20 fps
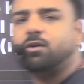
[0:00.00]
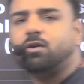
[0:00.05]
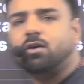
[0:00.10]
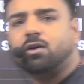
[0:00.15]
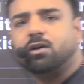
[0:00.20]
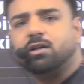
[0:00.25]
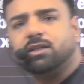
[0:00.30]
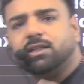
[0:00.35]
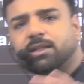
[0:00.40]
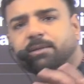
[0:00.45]

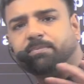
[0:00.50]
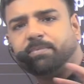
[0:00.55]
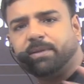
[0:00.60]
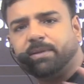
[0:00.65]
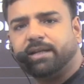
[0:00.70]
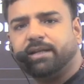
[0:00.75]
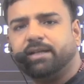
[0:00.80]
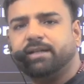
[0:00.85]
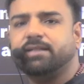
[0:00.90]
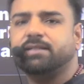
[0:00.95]
all the
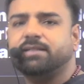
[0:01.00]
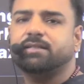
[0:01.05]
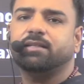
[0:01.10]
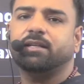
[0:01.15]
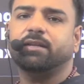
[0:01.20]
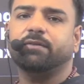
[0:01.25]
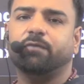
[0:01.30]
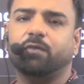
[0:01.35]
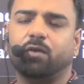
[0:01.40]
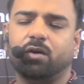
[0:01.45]
planets
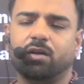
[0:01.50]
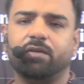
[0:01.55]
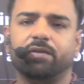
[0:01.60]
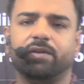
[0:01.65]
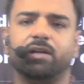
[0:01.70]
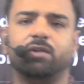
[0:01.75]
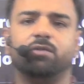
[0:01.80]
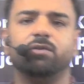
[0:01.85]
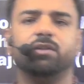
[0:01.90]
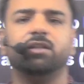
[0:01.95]
revolve
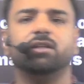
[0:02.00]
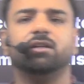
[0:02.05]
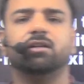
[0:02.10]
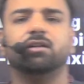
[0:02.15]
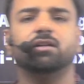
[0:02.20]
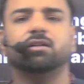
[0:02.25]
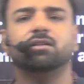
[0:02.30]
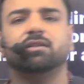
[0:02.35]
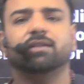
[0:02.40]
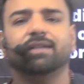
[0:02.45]
around the
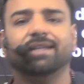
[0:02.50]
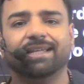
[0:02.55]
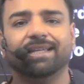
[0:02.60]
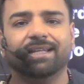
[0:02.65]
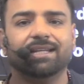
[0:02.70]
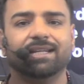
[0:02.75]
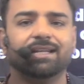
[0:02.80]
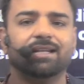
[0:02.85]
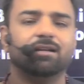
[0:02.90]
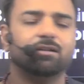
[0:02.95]
Earth in
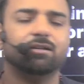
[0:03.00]
an